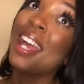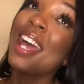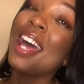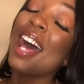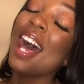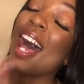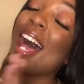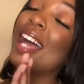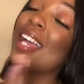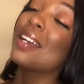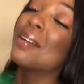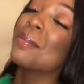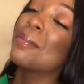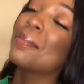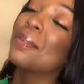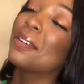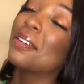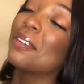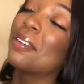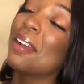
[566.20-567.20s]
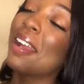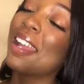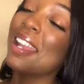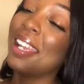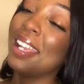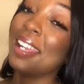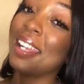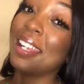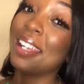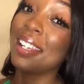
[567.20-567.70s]
I am
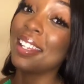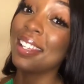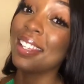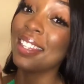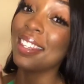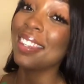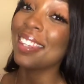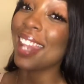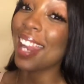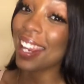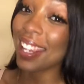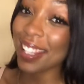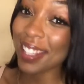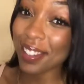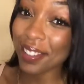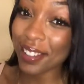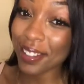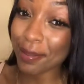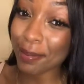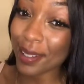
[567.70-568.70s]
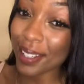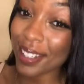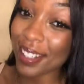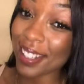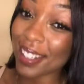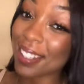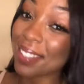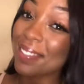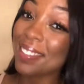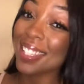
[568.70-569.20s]
praying that I get some good
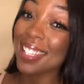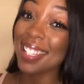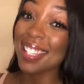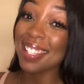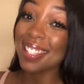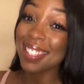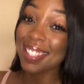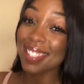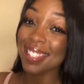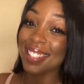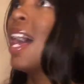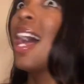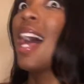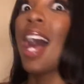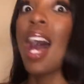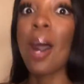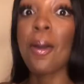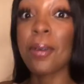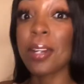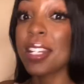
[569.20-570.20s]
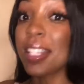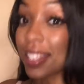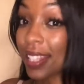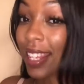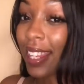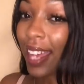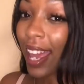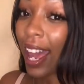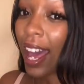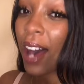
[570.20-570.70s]
pictures because I want to see
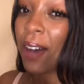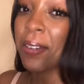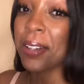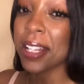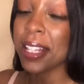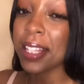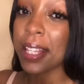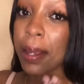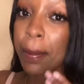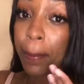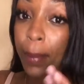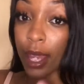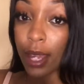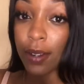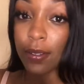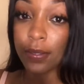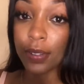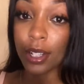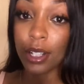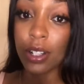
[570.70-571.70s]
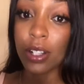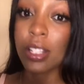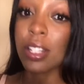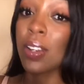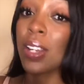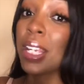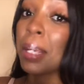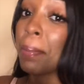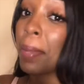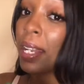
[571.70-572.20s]
that. I want to see me on Vogue so
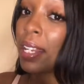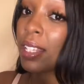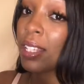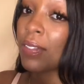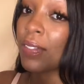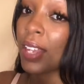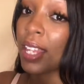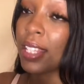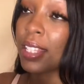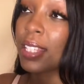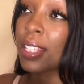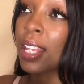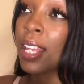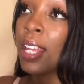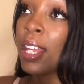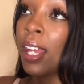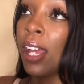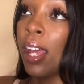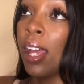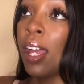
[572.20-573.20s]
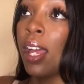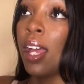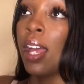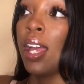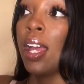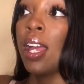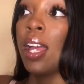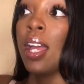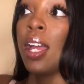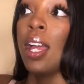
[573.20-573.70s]
it can manifest.
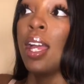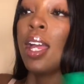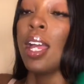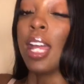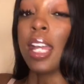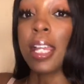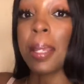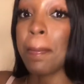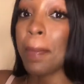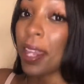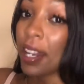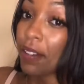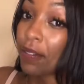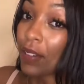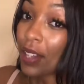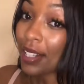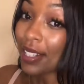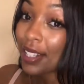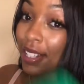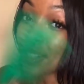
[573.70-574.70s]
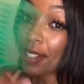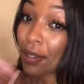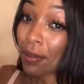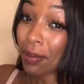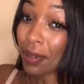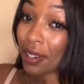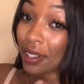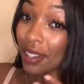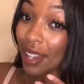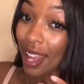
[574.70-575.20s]
It can manifest into
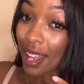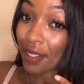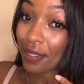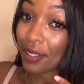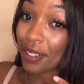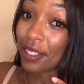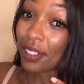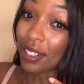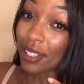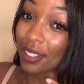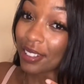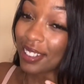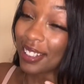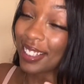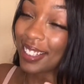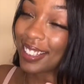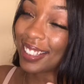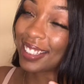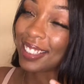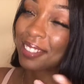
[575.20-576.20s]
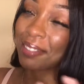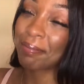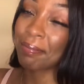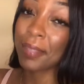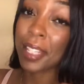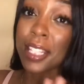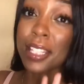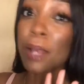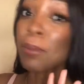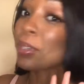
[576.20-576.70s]
real life, you know?
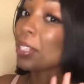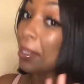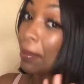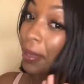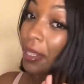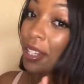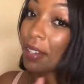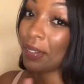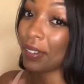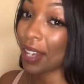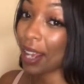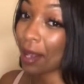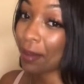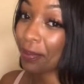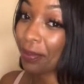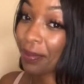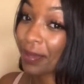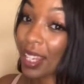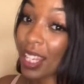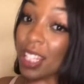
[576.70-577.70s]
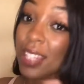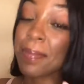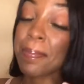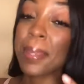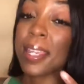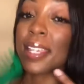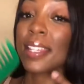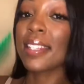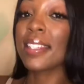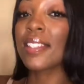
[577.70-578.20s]
Because I really believe in it.
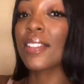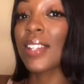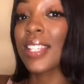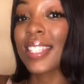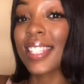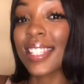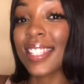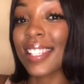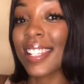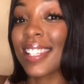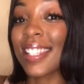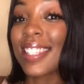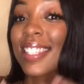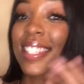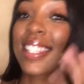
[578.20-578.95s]
Speaking to existence.